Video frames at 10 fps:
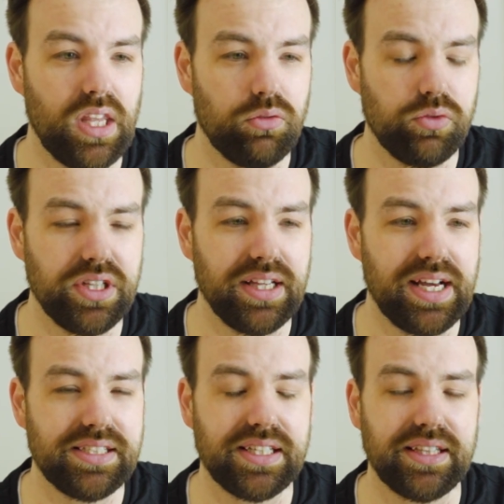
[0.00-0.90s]

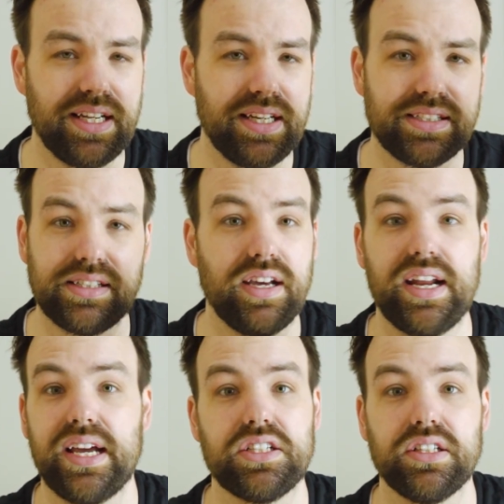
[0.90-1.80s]
realizing that it's not
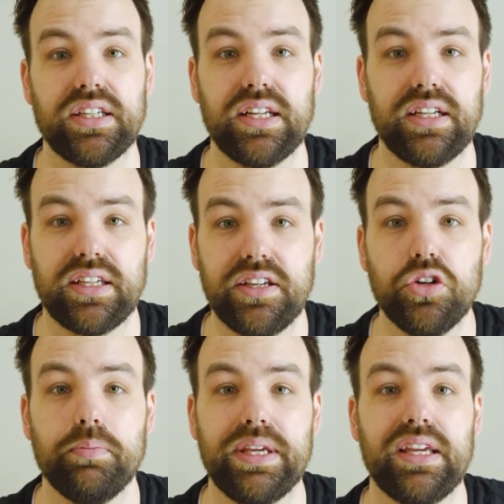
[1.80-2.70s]
actually going to
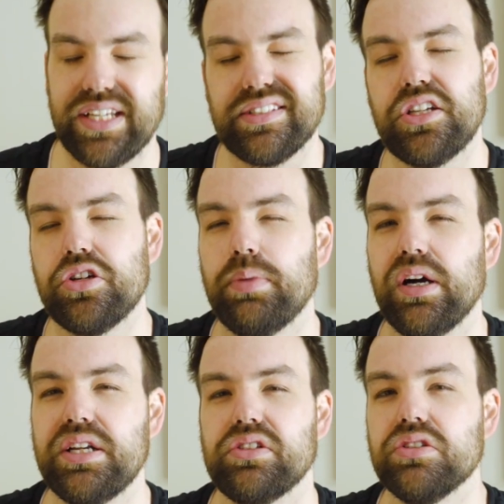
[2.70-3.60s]
kill me. It's like your
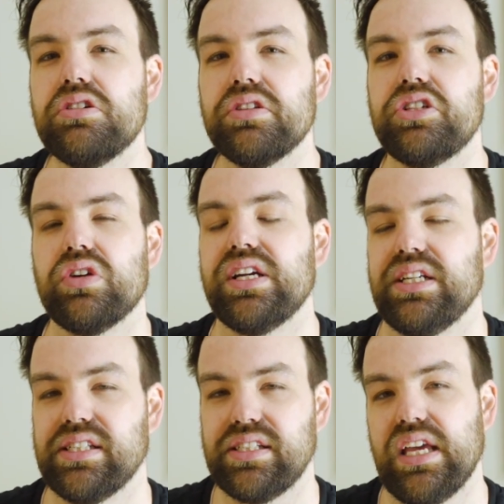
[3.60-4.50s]
body's literally trying
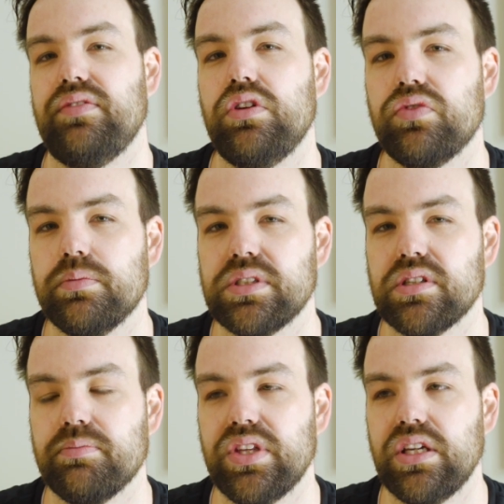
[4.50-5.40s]
to save you from
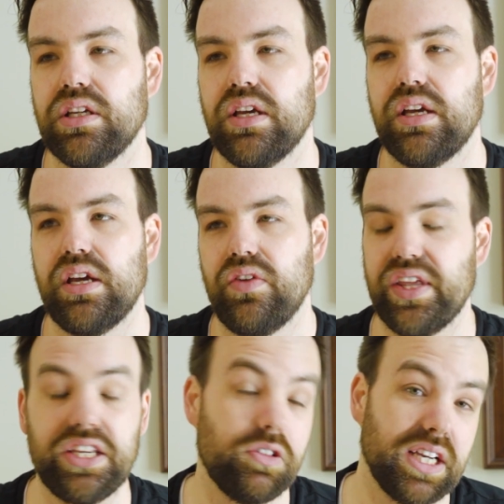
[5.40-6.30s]
something
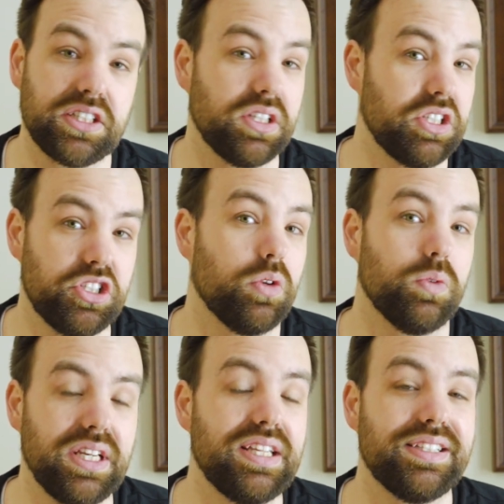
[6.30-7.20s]
that you actually
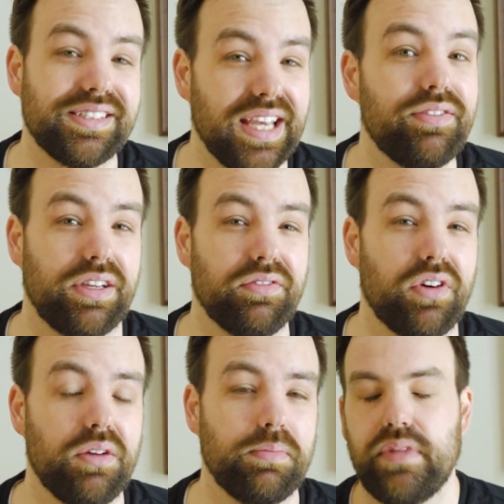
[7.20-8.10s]
don't need saving
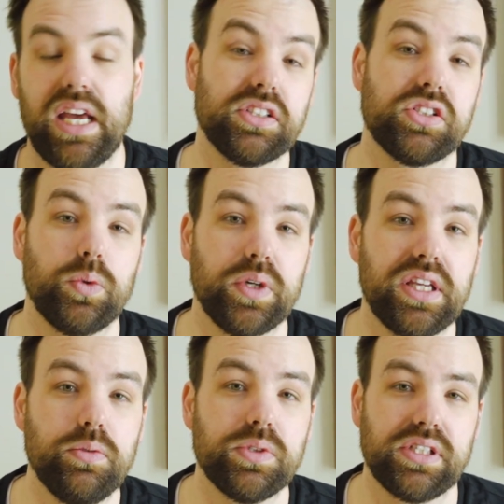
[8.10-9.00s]
from. And so what
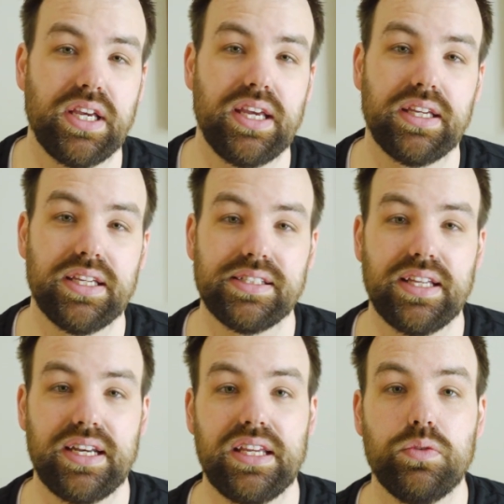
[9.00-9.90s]
he was saying is
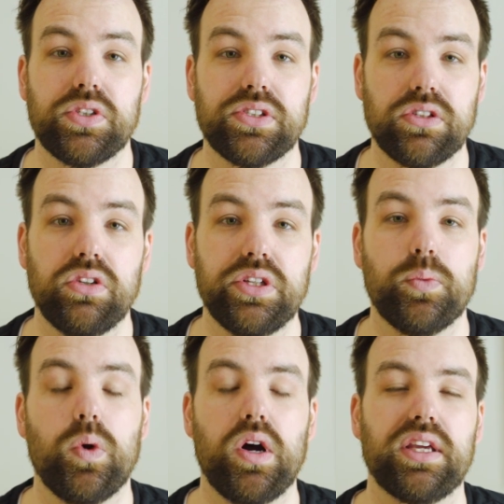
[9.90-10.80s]
that he was slowly
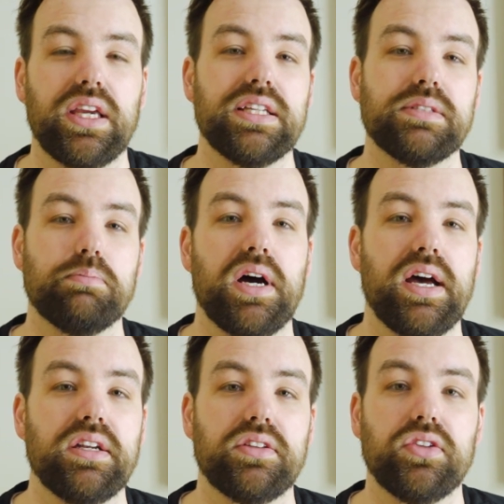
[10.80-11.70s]
walking his
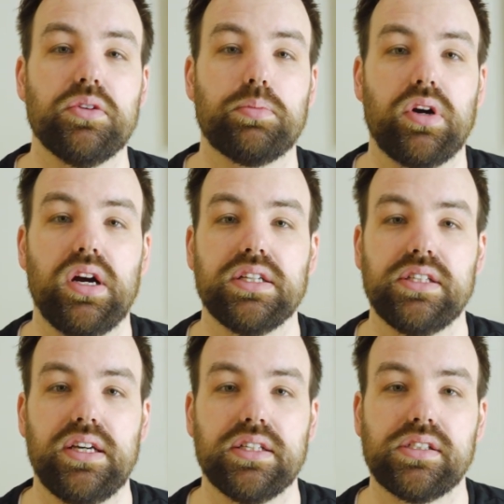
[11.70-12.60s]
mind through the
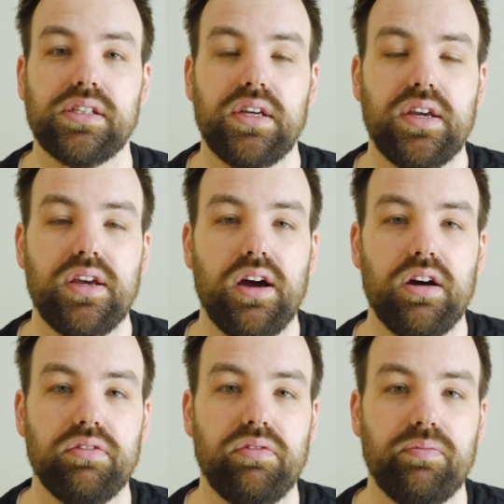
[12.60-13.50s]
process
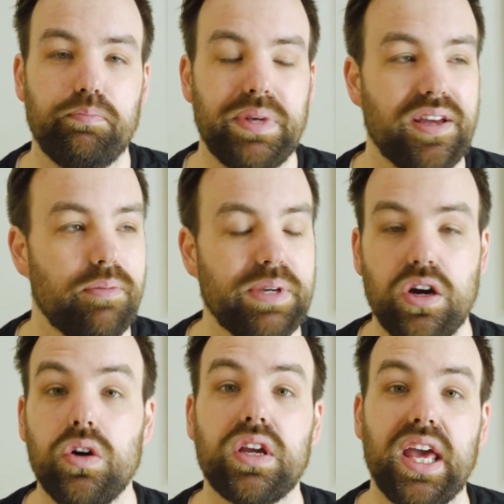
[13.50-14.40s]
of becoming
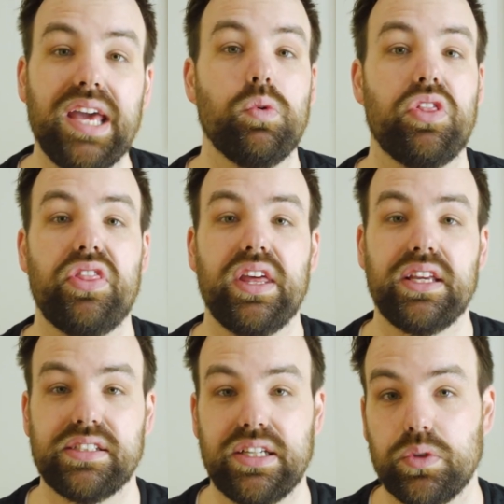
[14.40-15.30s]
okay with
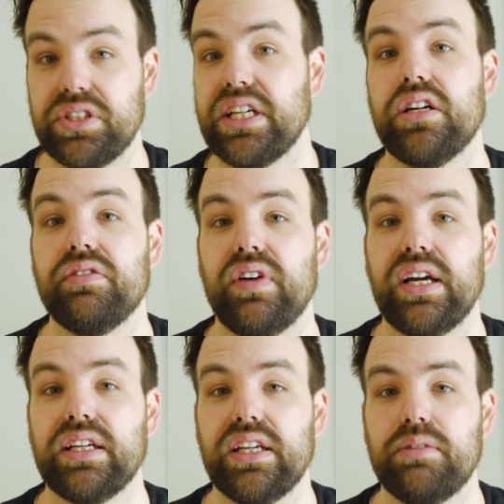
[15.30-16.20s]
things that were
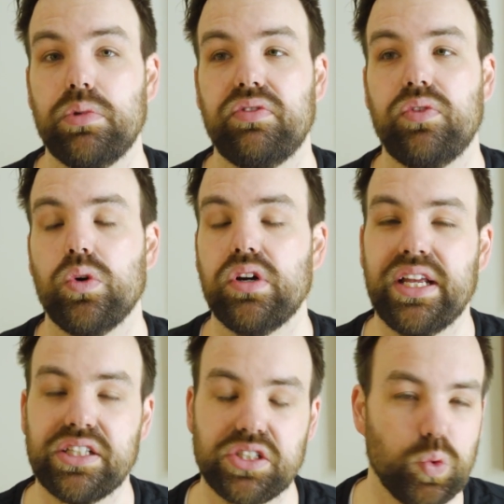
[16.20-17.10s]
terrifying to him before,
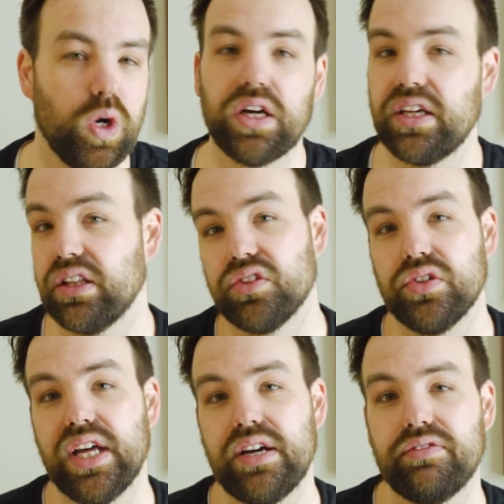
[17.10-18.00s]
and just walking
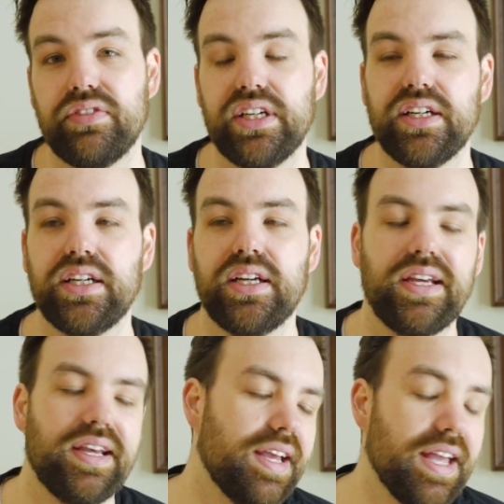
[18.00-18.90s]
through that fear.
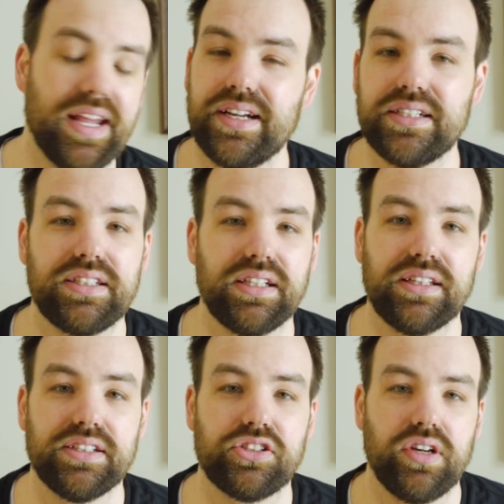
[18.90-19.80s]
And I just think
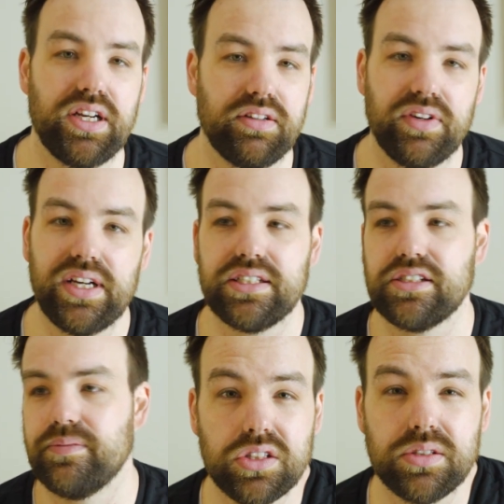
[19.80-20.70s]
that's great
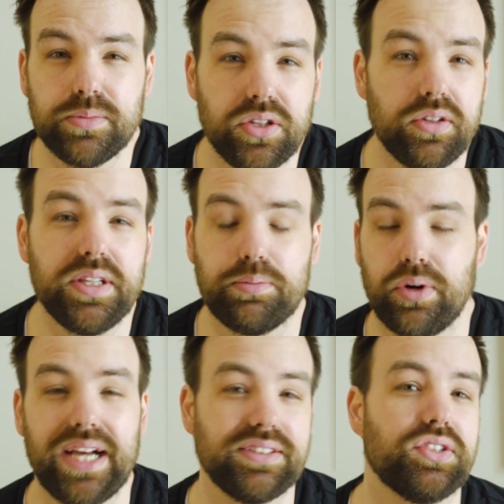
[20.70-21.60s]
advice. On some totally
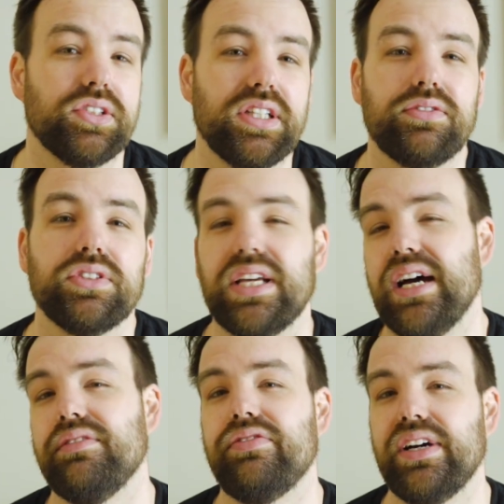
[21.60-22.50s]
practical levels,
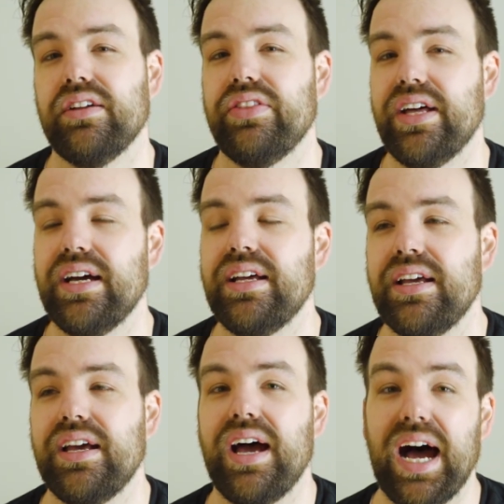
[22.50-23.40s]
I've found that
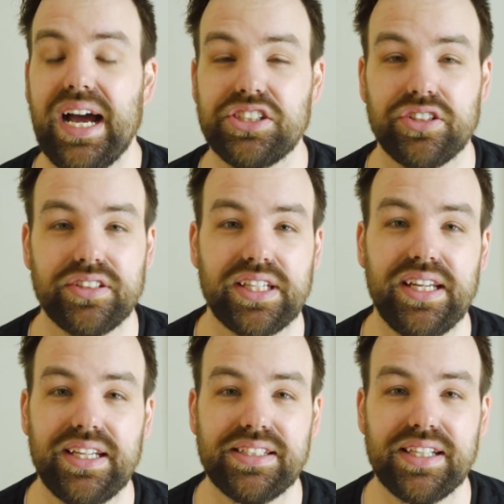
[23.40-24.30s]
I start to get
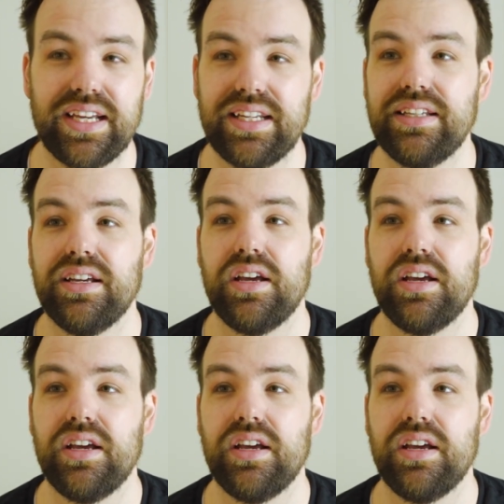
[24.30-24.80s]
anxiety